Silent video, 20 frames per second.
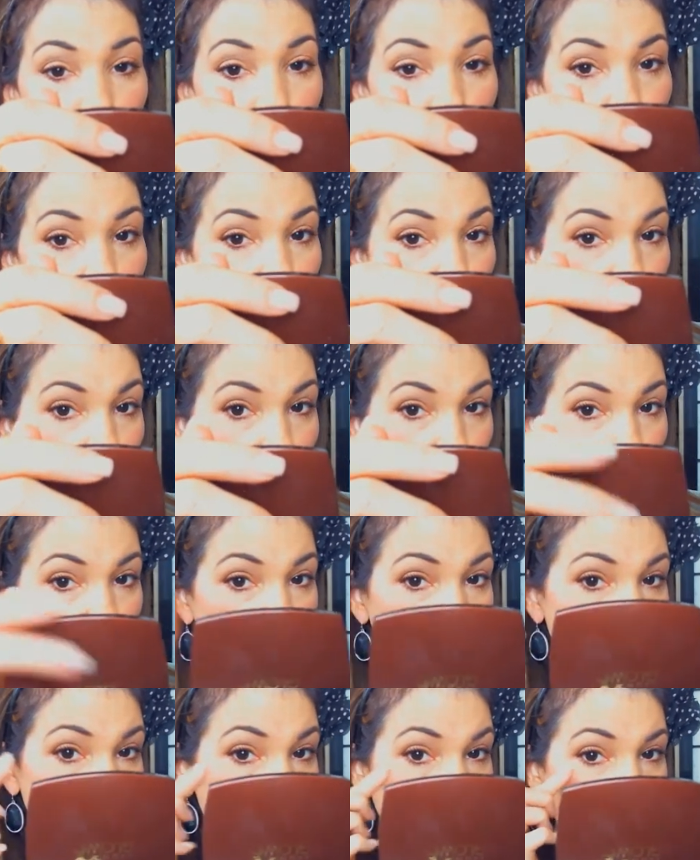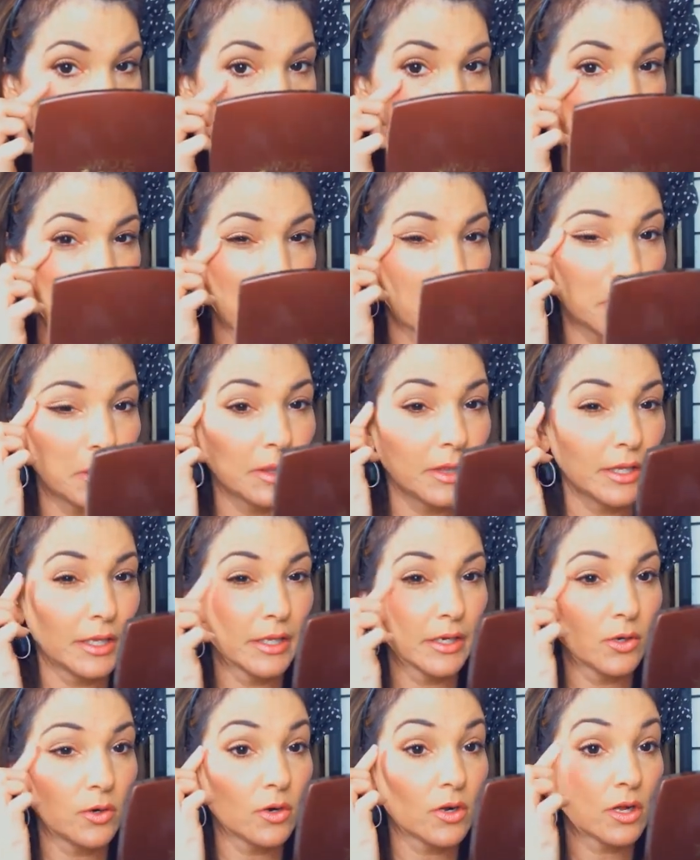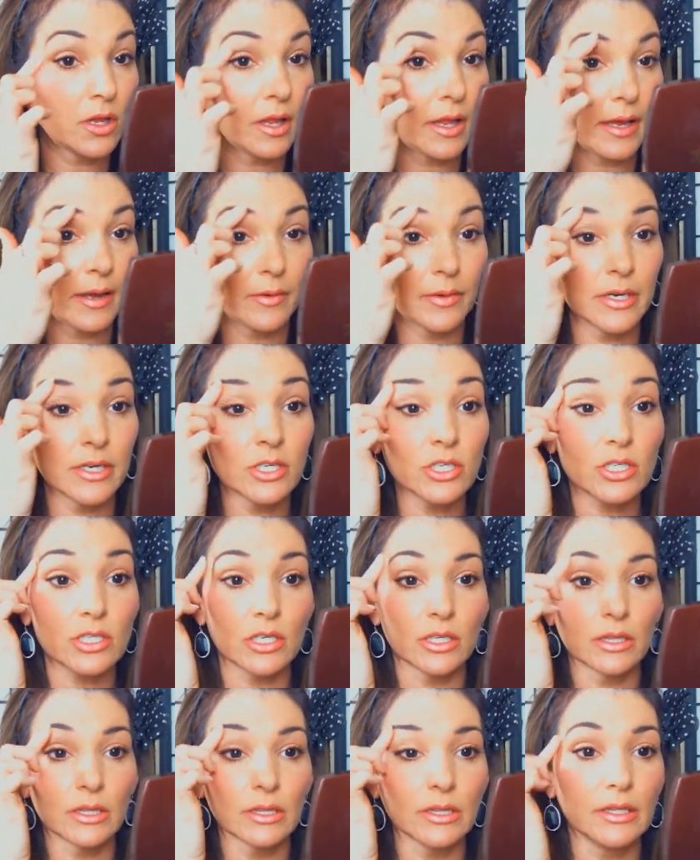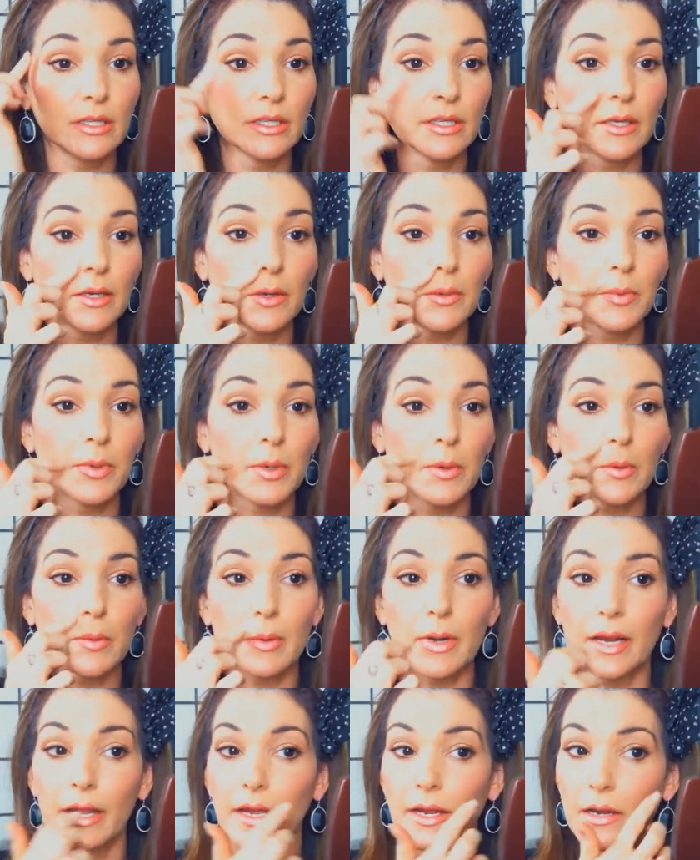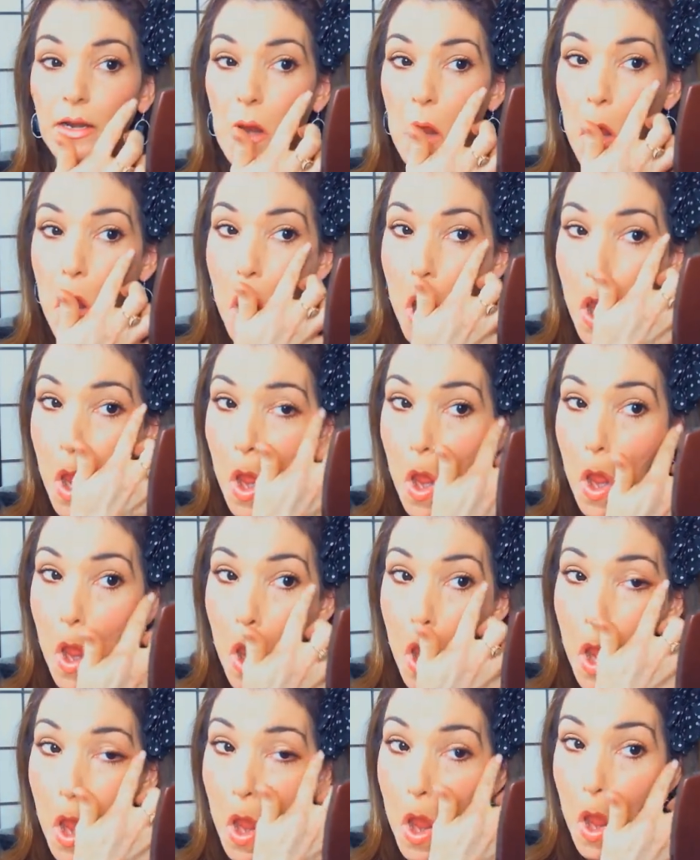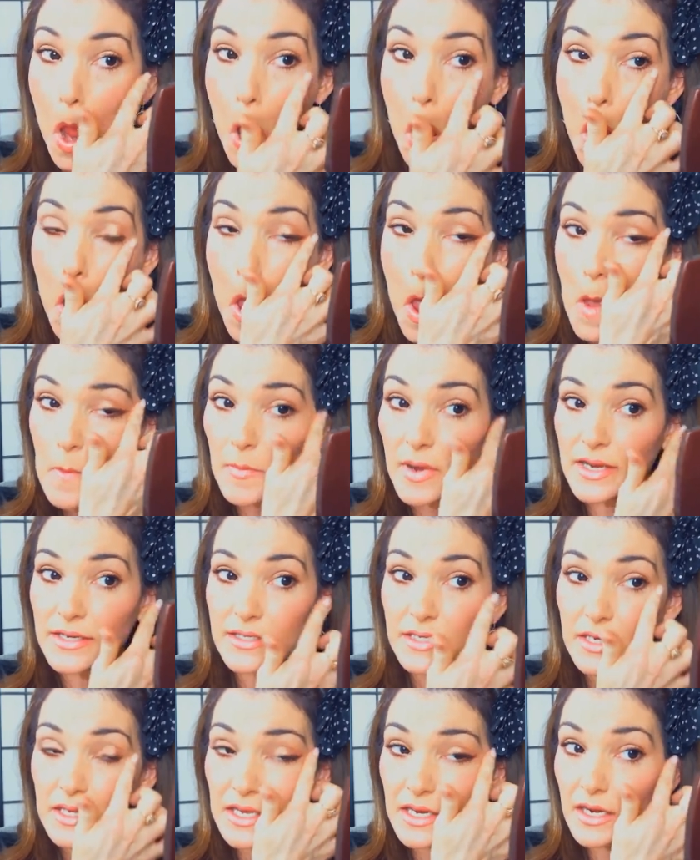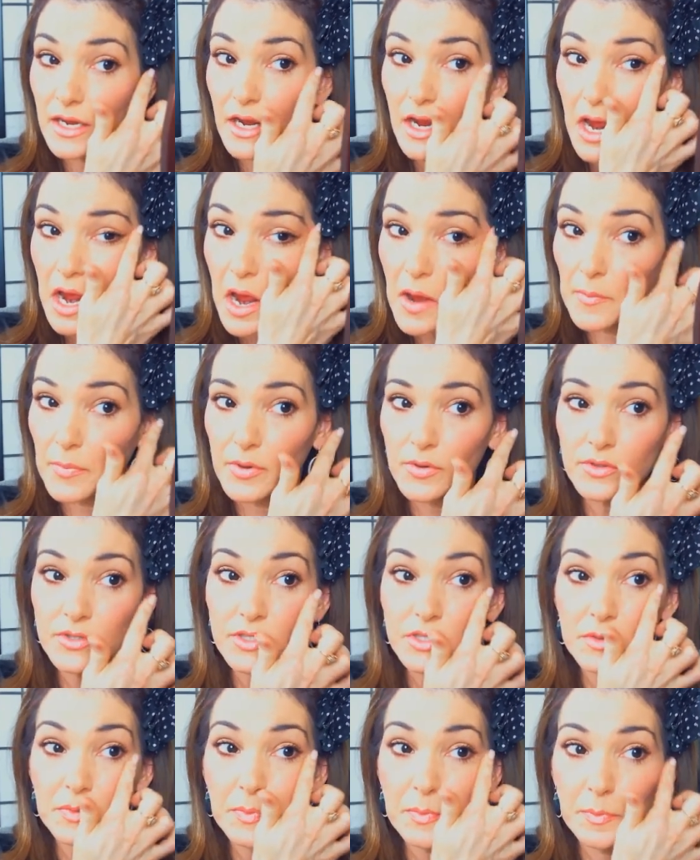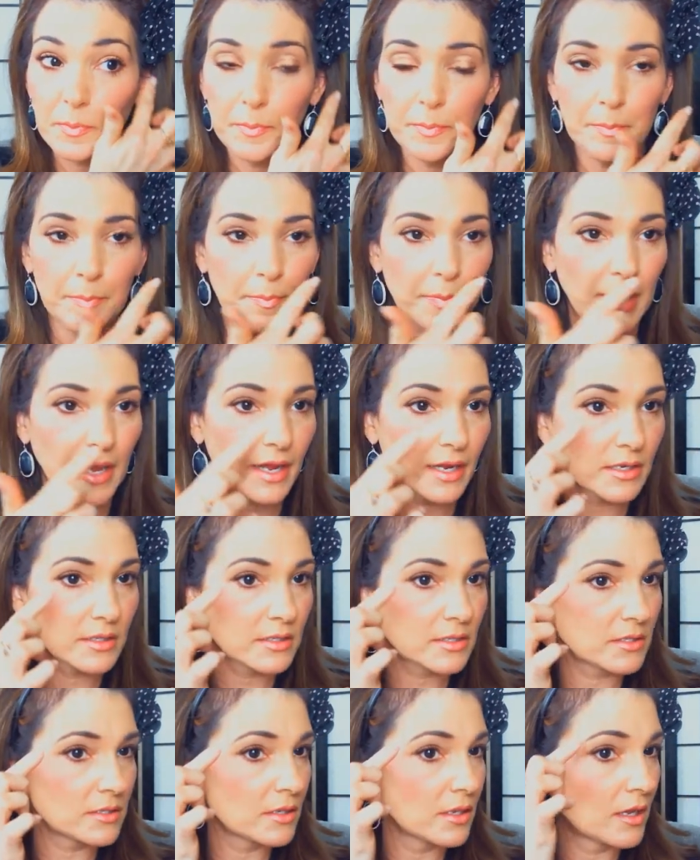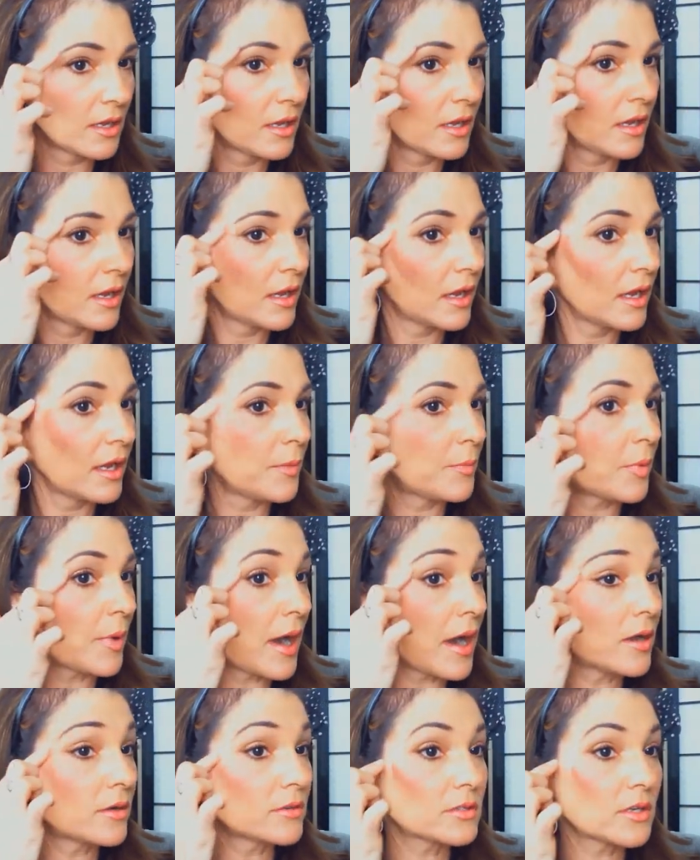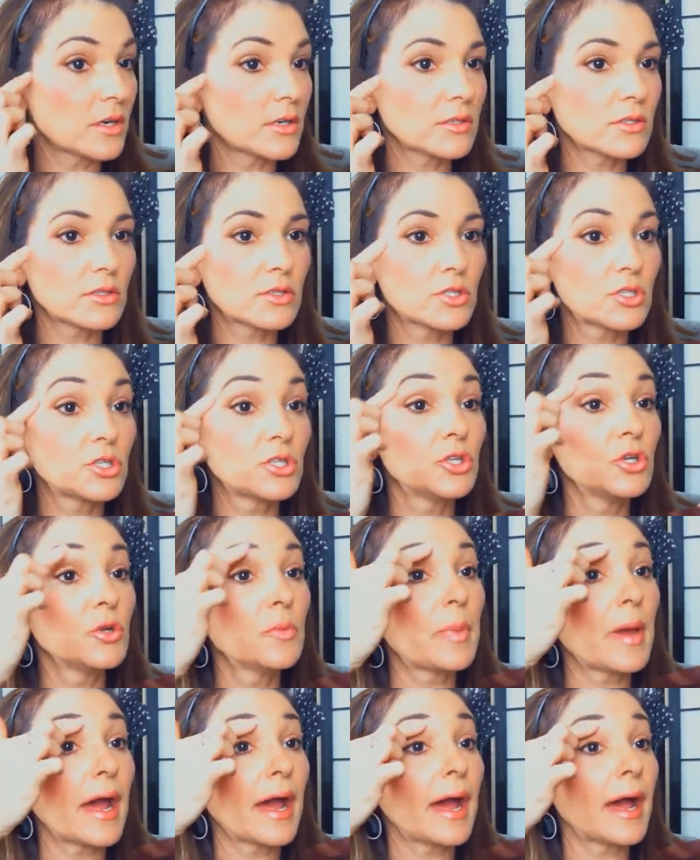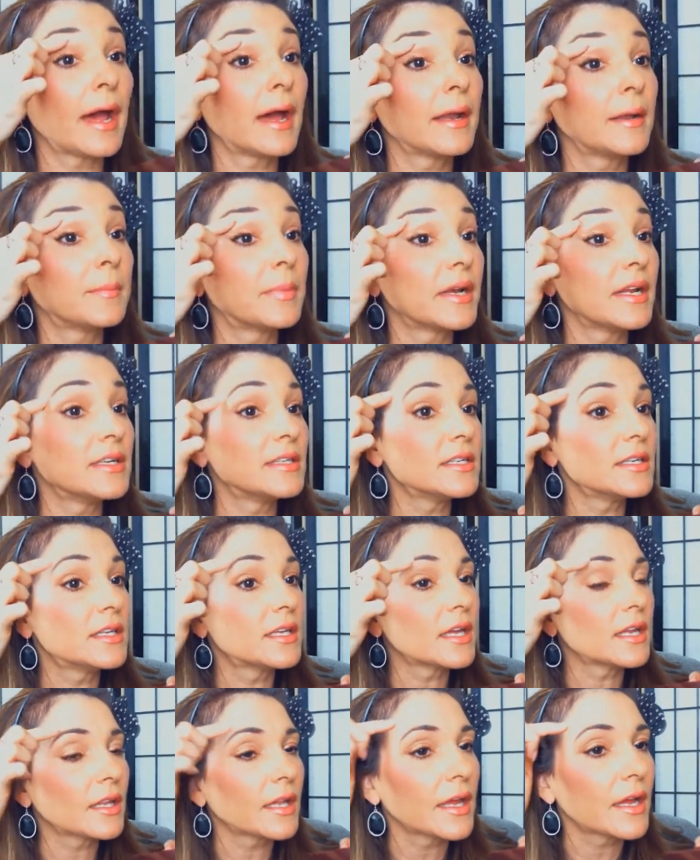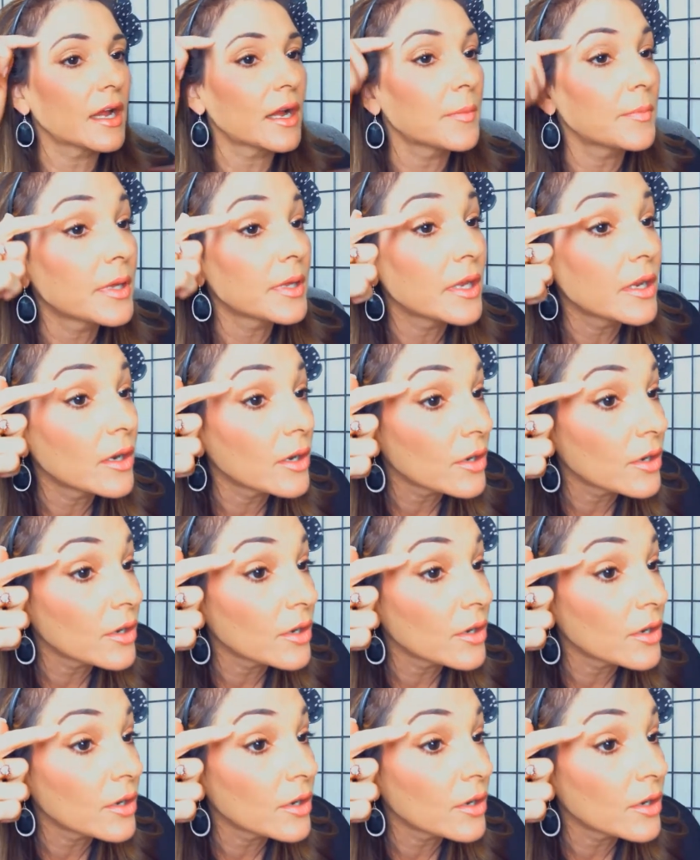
Hey, not too bad. I'm a little clownish, a little bit red. I did get a couple specks. Okay, brows aren't too bad, but I did get like up here.